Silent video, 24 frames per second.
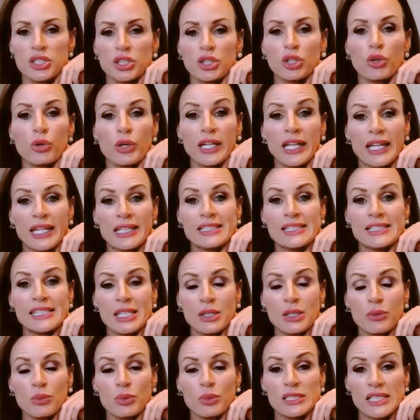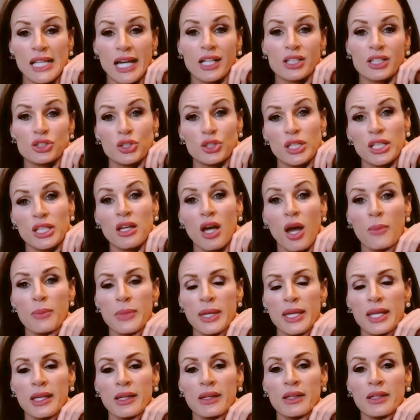to get to Korea and see what's actually
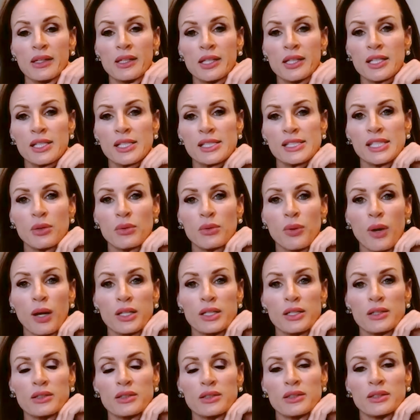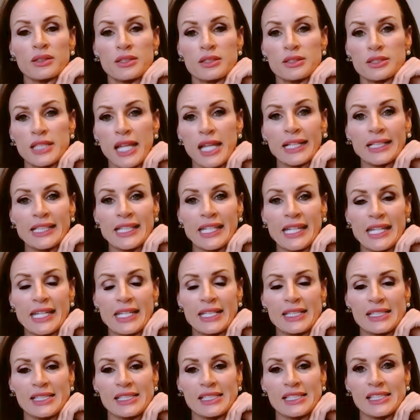coming, see what
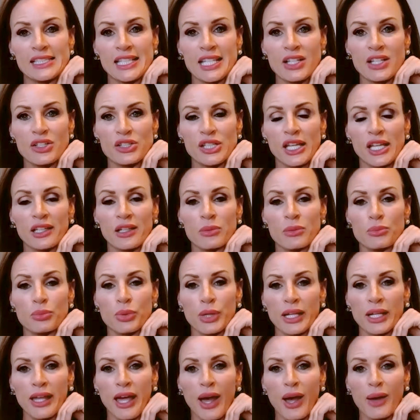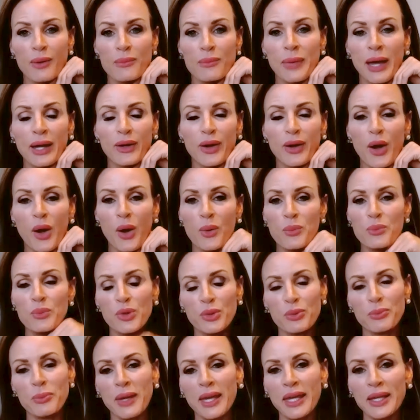techniques and skills I can bring back home
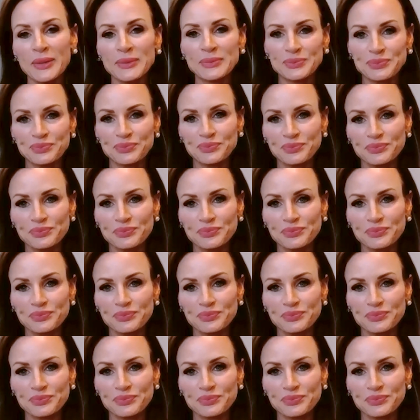with me.